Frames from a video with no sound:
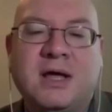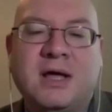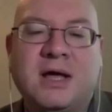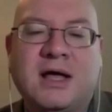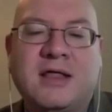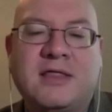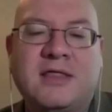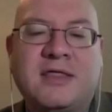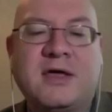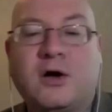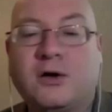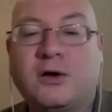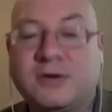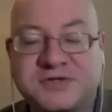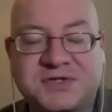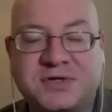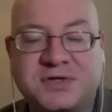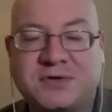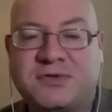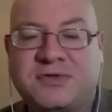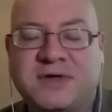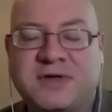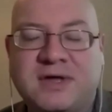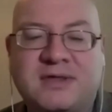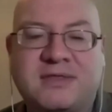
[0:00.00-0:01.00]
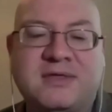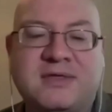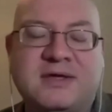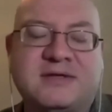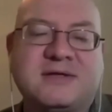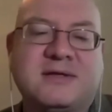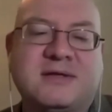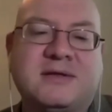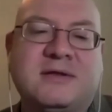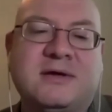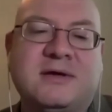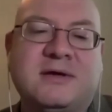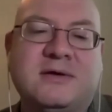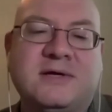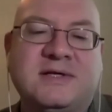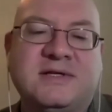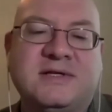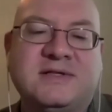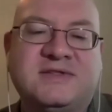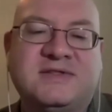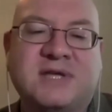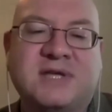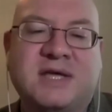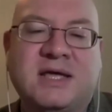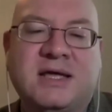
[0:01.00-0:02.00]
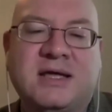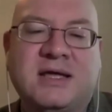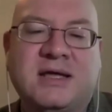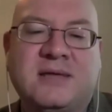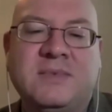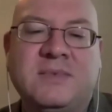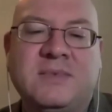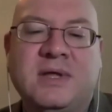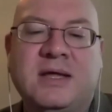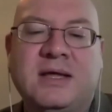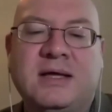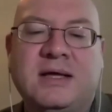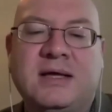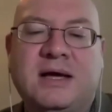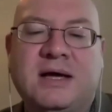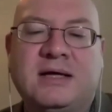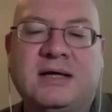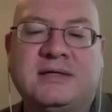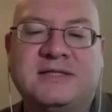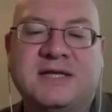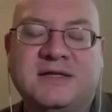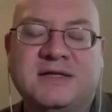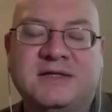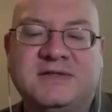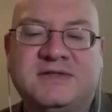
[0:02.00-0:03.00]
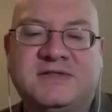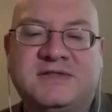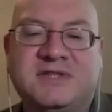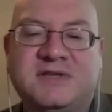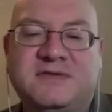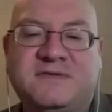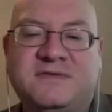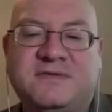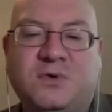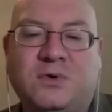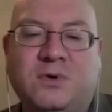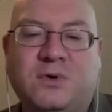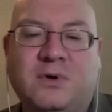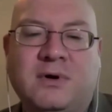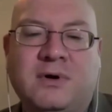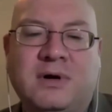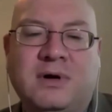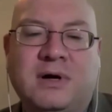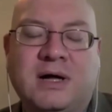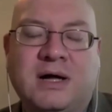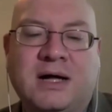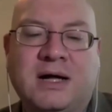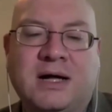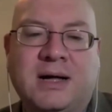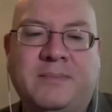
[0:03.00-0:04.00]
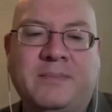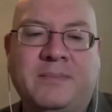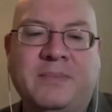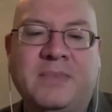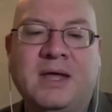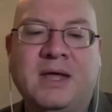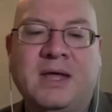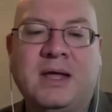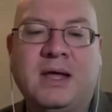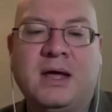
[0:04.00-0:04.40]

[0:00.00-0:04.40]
They also think that there is a tendency for